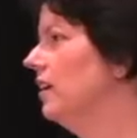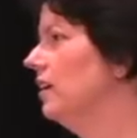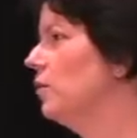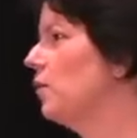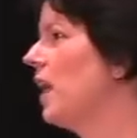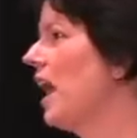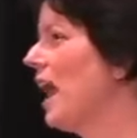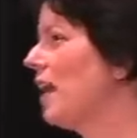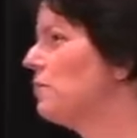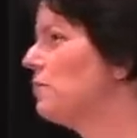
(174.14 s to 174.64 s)

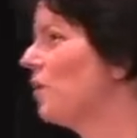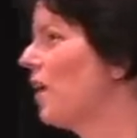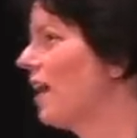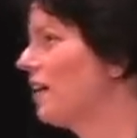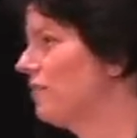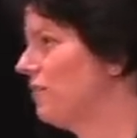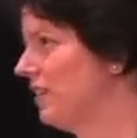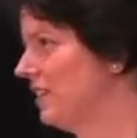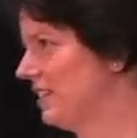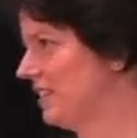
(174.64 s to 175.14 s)
We had
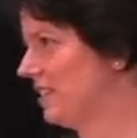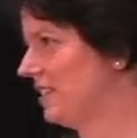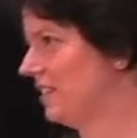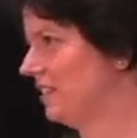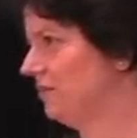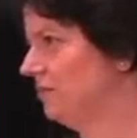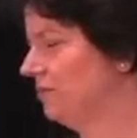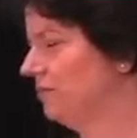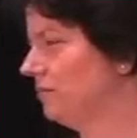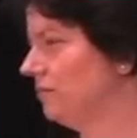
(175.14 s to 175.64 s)

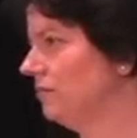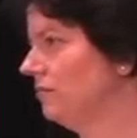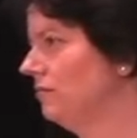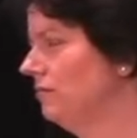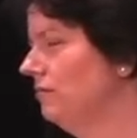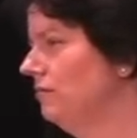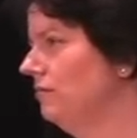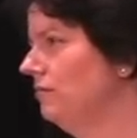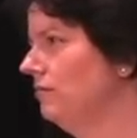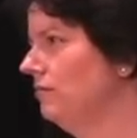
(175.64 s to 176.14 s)
breakfast.
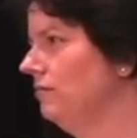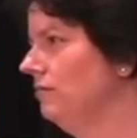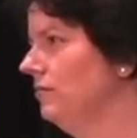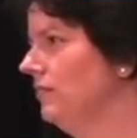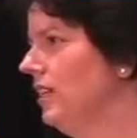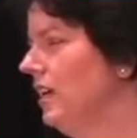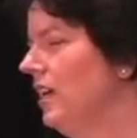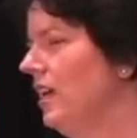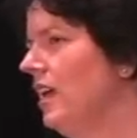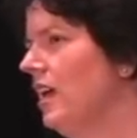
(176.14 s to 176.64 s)

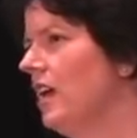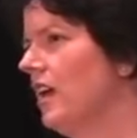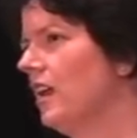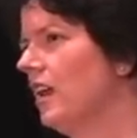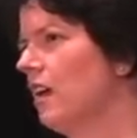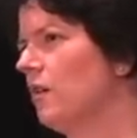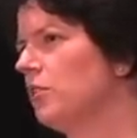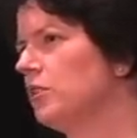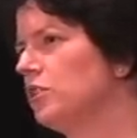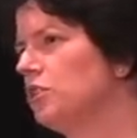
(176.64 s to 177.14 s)

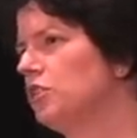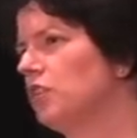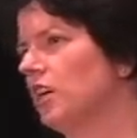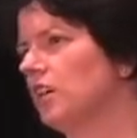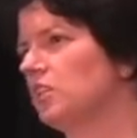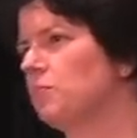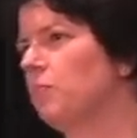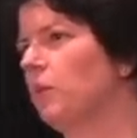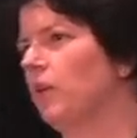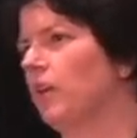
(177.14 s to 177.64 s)
And I was
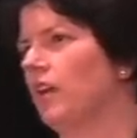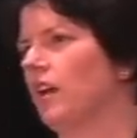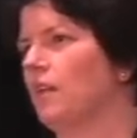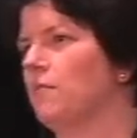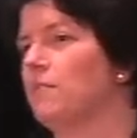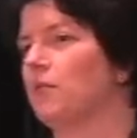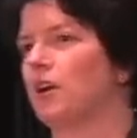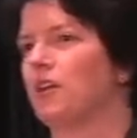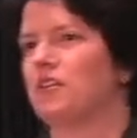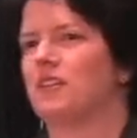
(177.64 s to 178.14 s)
just putting a
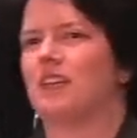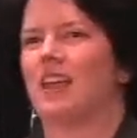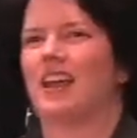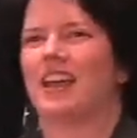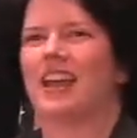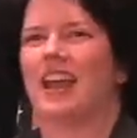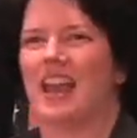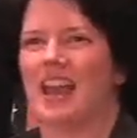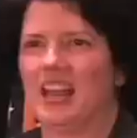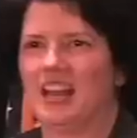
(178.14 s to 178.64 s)
birthday
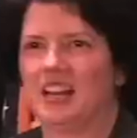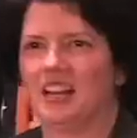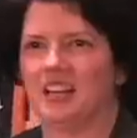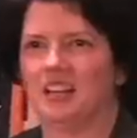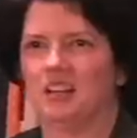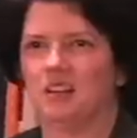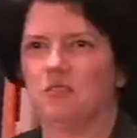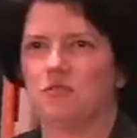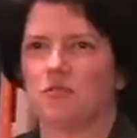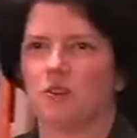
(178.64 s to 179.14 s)

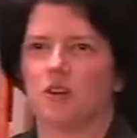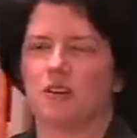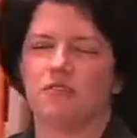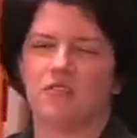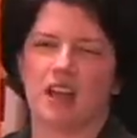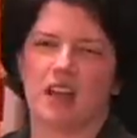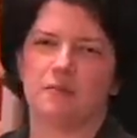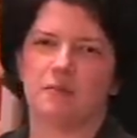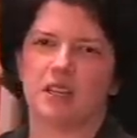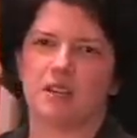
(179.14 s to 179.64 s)
cake for a
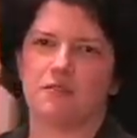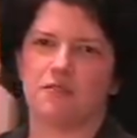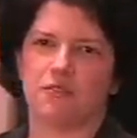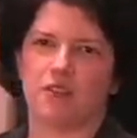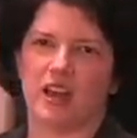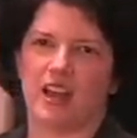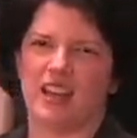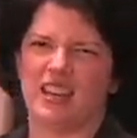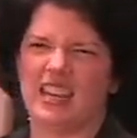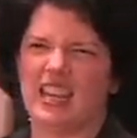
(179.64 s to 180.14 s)
family
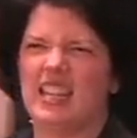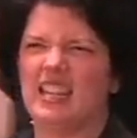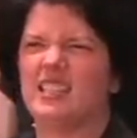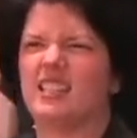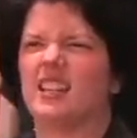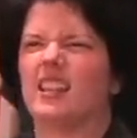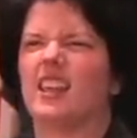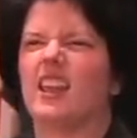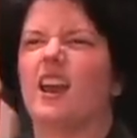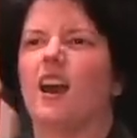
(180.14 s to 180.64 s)
friend
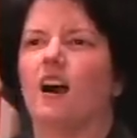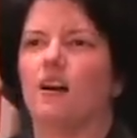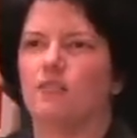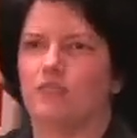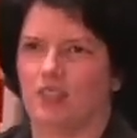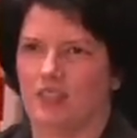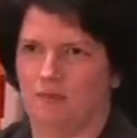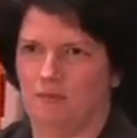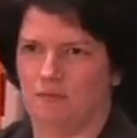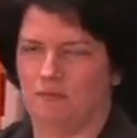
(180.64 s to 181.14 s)
into the
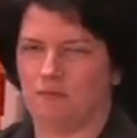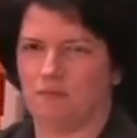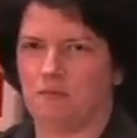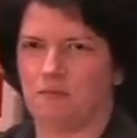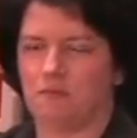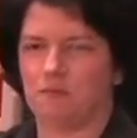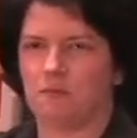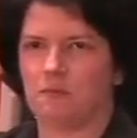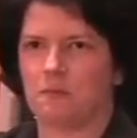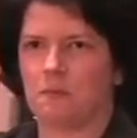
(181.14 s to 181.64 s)
oven
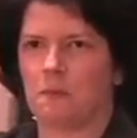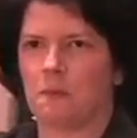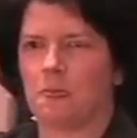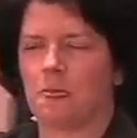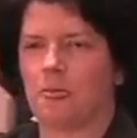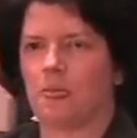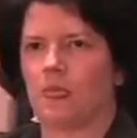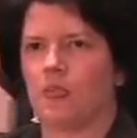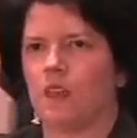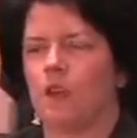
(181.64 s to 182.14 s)

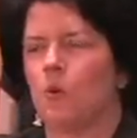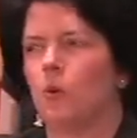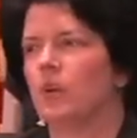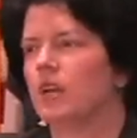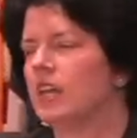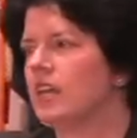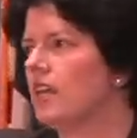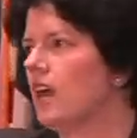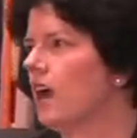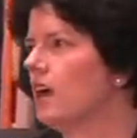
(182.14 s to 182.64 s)

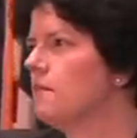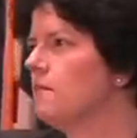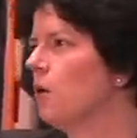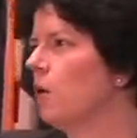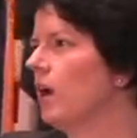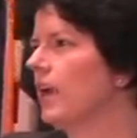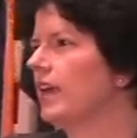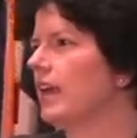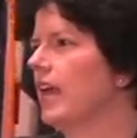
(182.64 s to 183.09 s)
when a young boy